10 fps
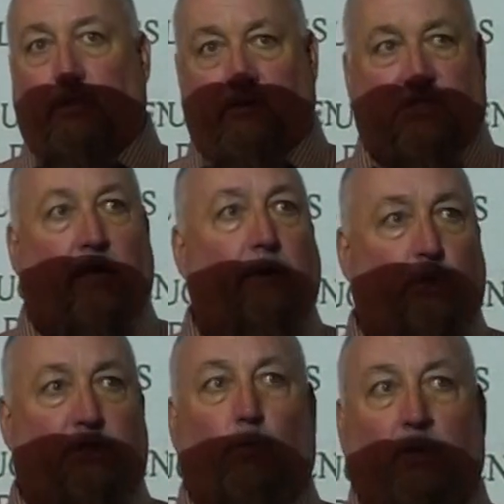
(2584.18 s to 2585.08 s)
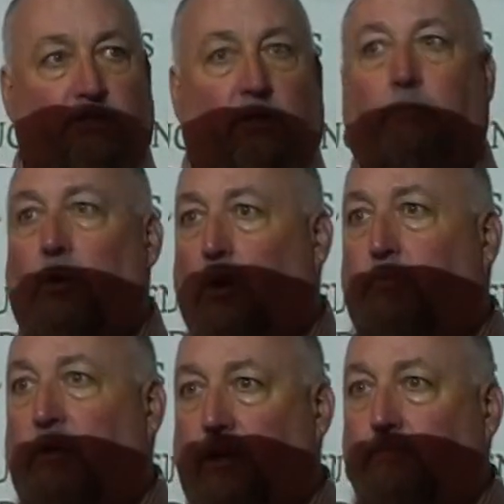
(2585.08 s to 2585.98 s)
can decide which ones are
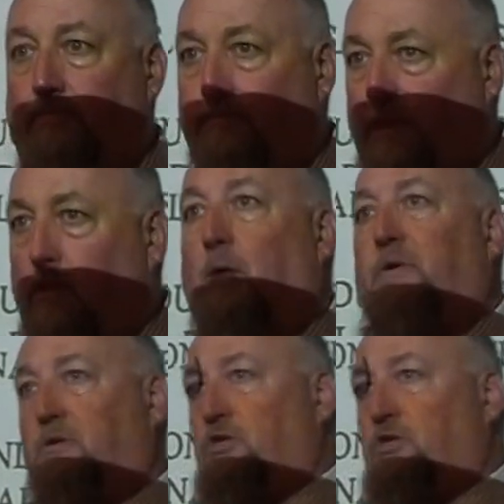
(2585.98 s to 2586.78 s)
appropriate, along with the